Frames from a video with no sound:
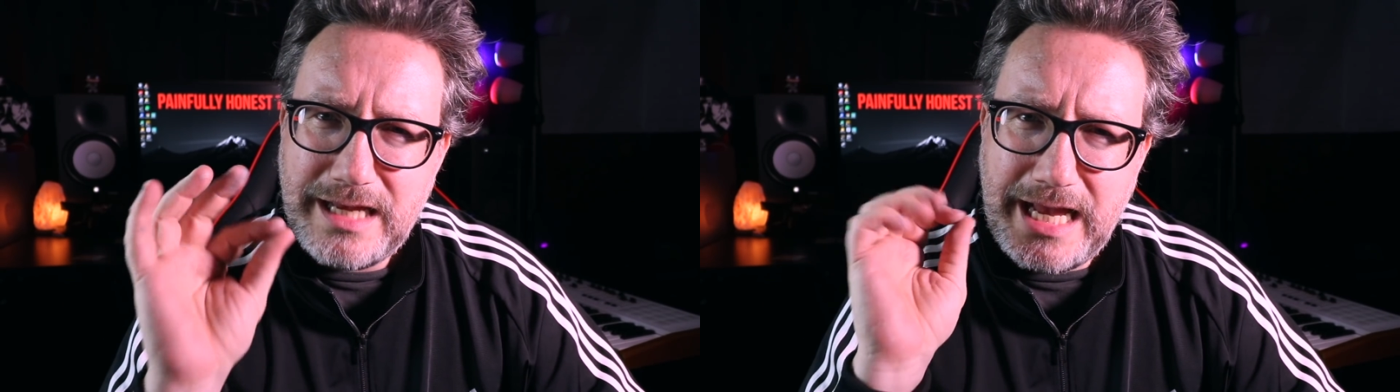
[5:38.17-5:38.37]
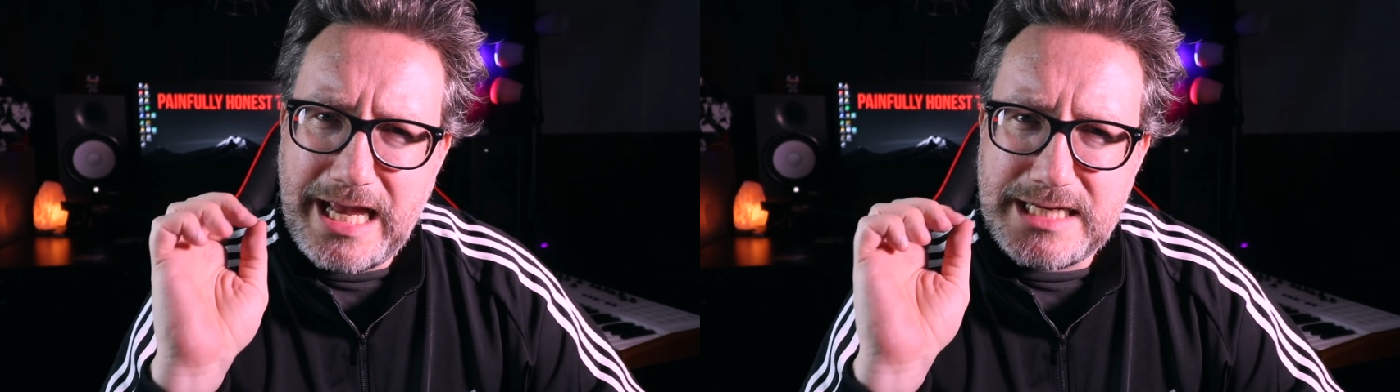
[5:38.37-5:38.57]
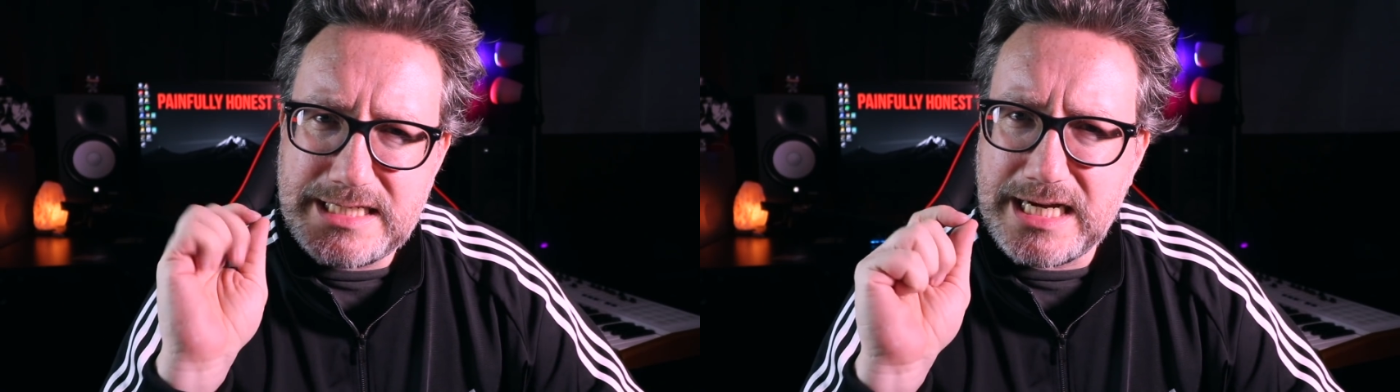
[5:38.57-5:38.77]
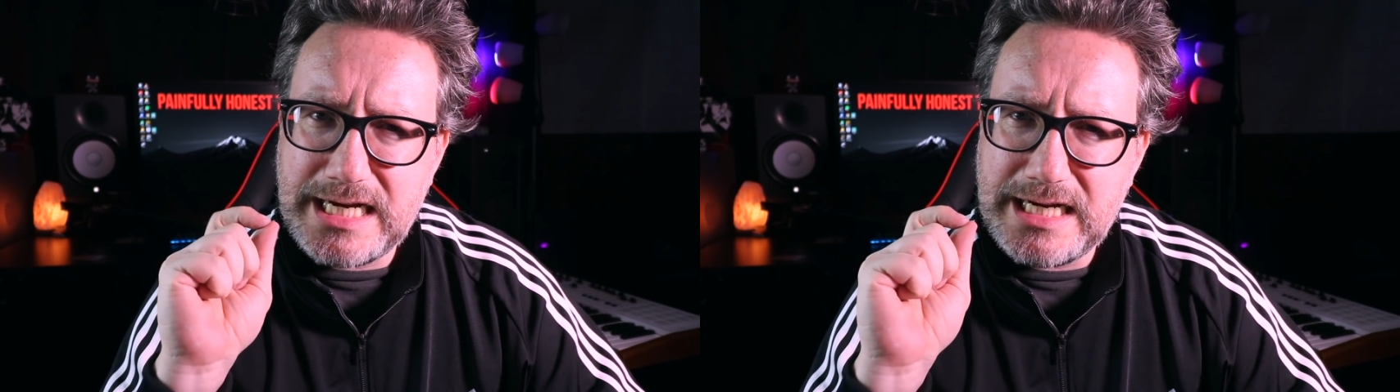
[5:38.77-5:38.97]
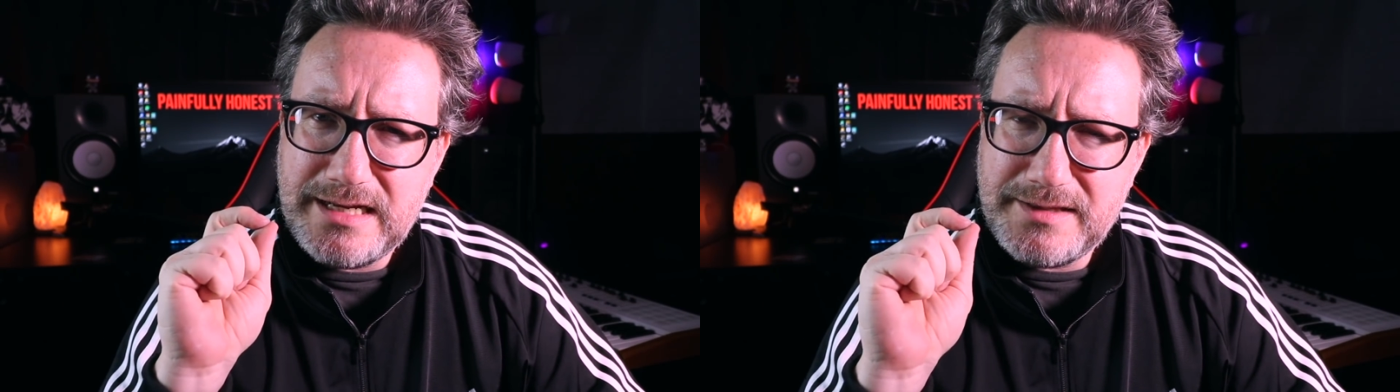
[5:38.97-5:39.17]
and
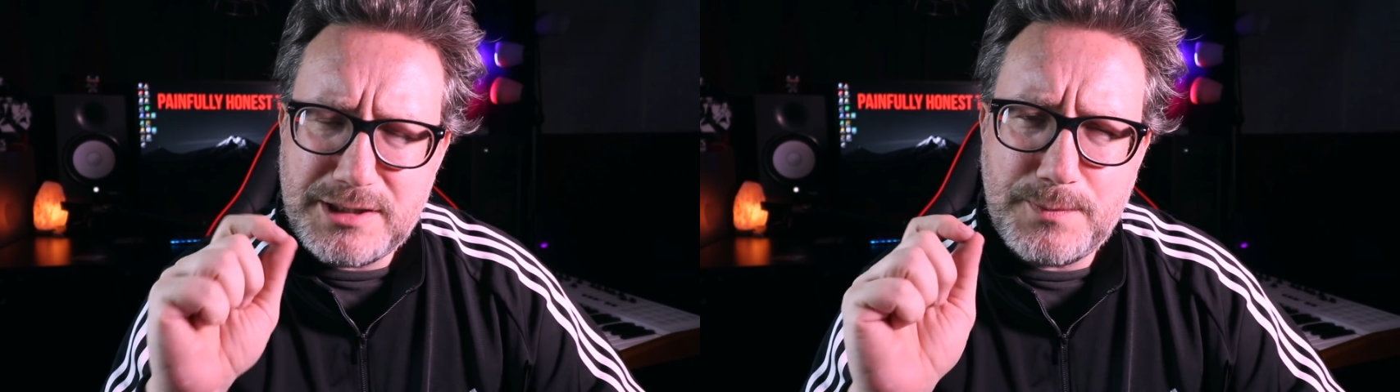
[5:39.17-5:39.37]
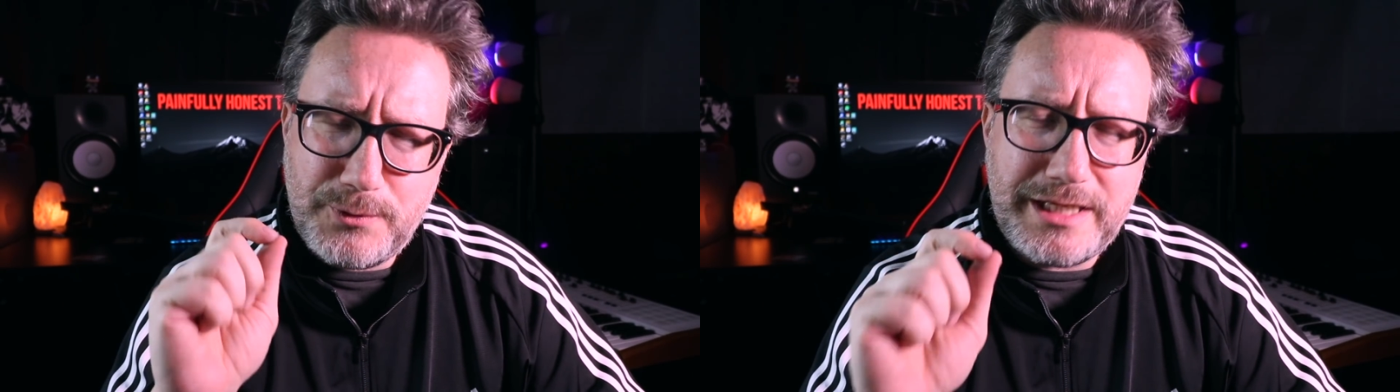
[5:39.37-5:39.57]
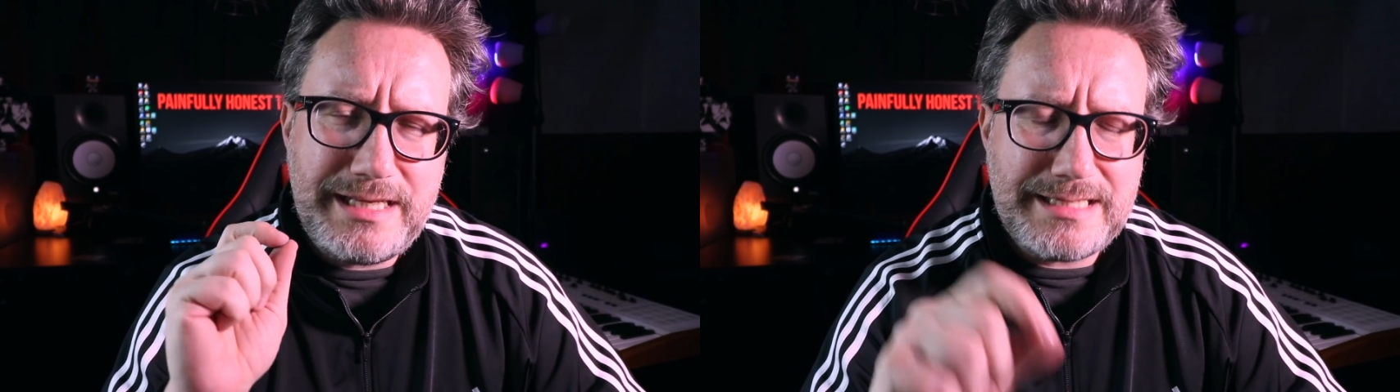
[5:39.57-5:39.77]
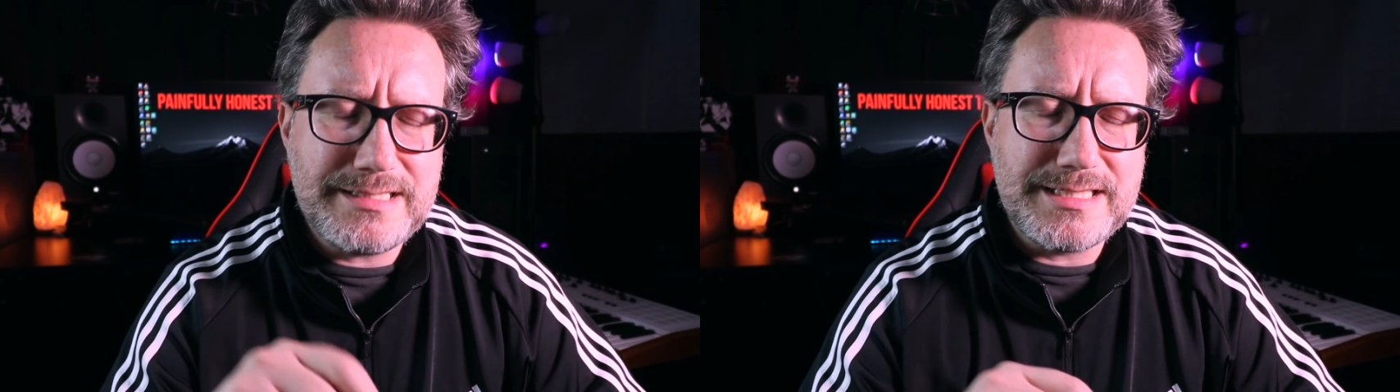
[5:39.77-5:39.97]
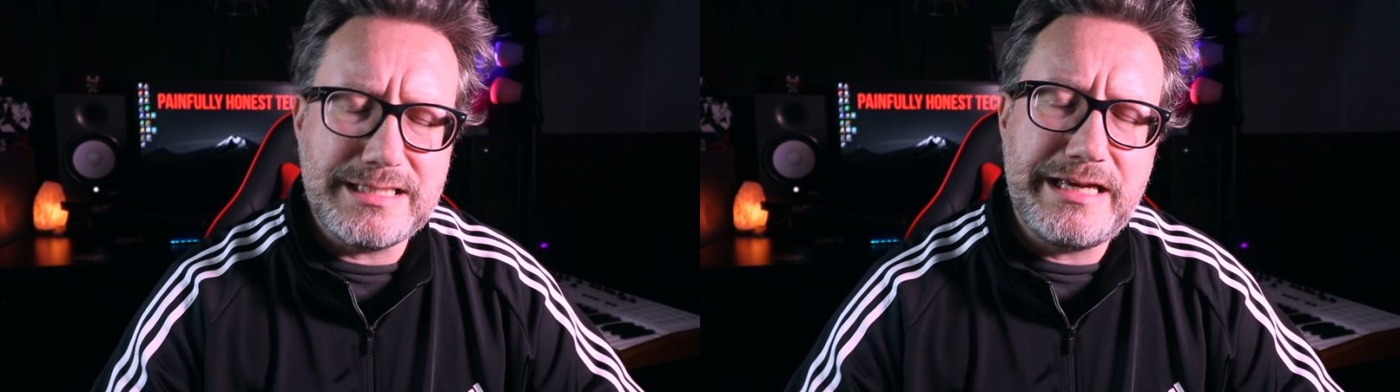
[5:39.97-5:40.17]
uh, there's a pretty
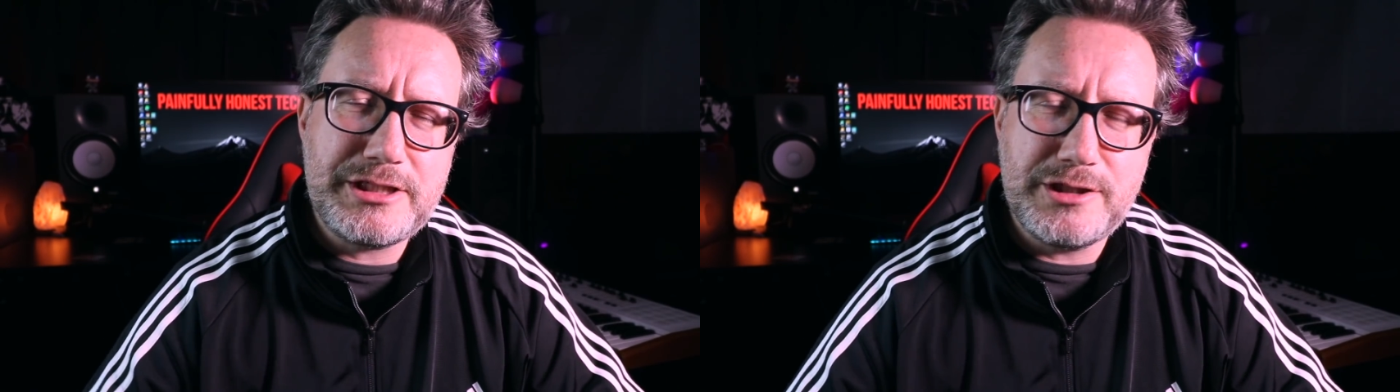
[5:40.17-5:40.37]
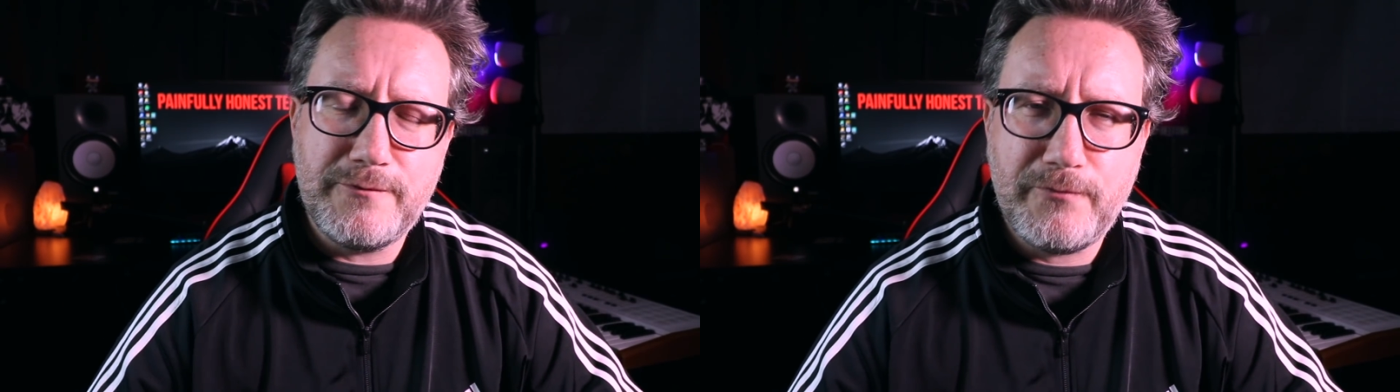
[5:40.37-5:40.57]
decent selection of